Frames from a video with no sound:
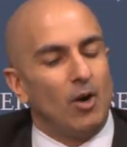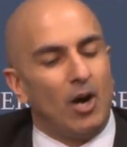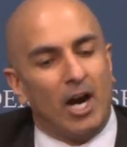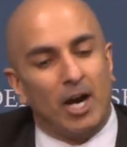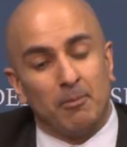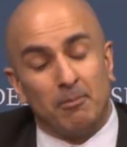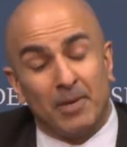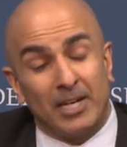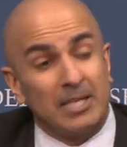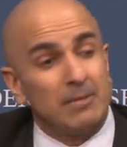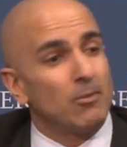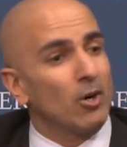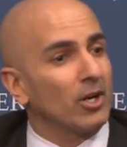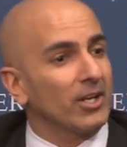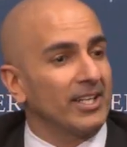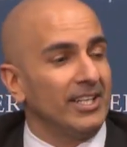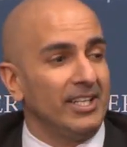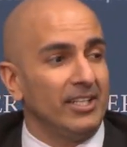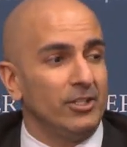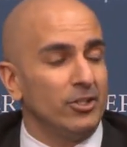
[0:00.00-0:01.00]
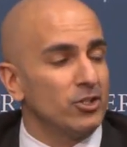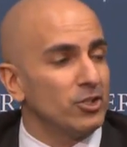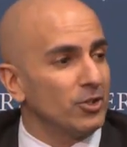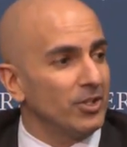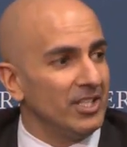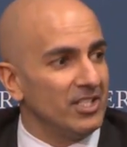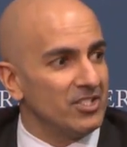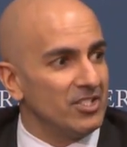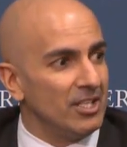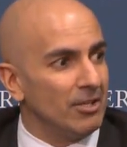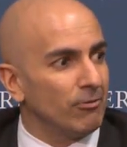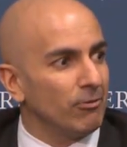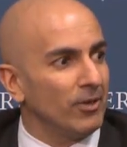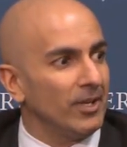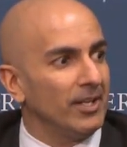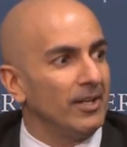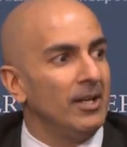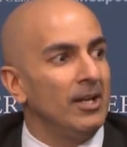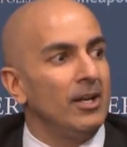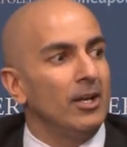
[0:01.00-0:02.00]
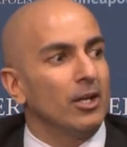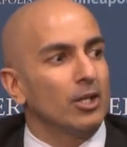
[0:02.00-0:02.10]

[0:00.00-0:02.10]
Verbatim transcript: Our money market industry is different.